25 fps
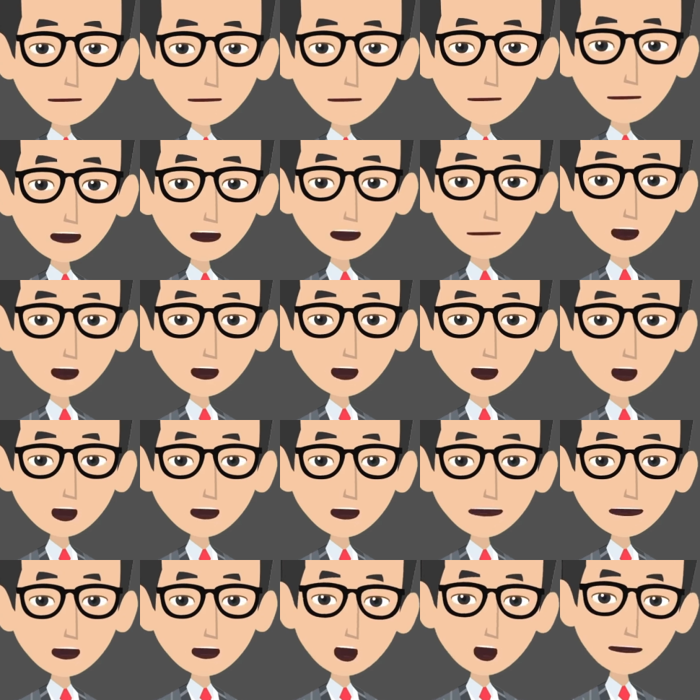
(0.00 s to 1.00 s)
there could be
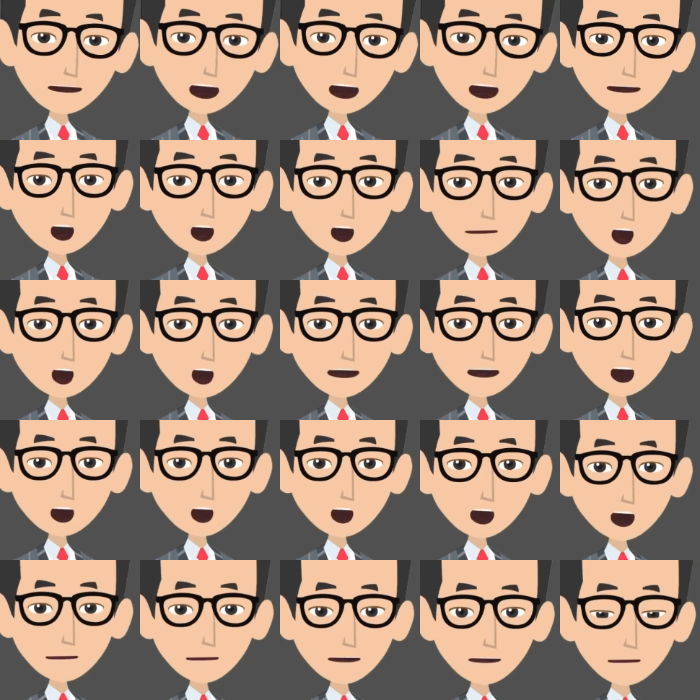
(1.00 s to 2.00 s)
multiple reasons for
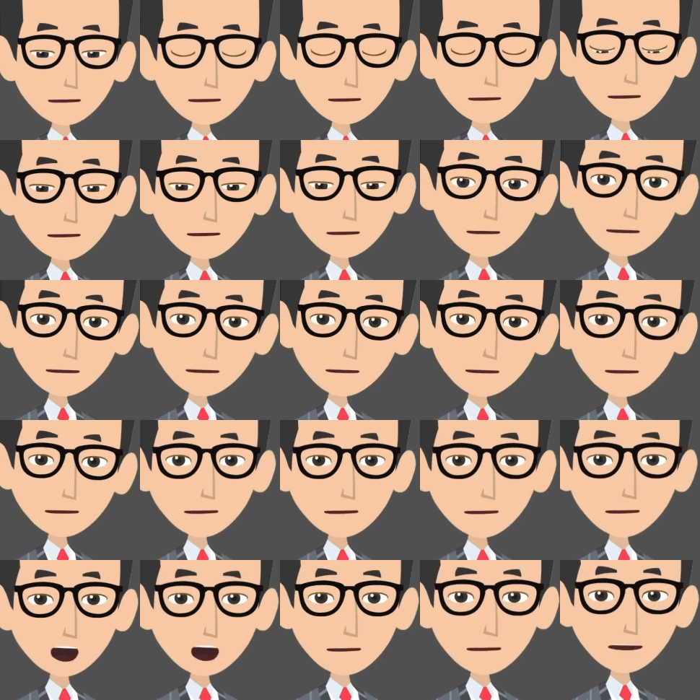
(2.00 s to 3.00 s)
deviation.
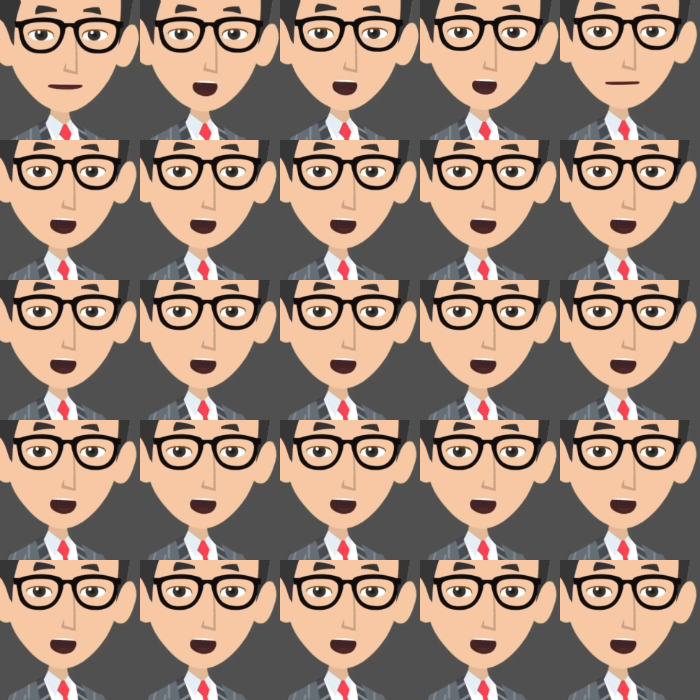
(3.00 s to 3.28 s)
Root cause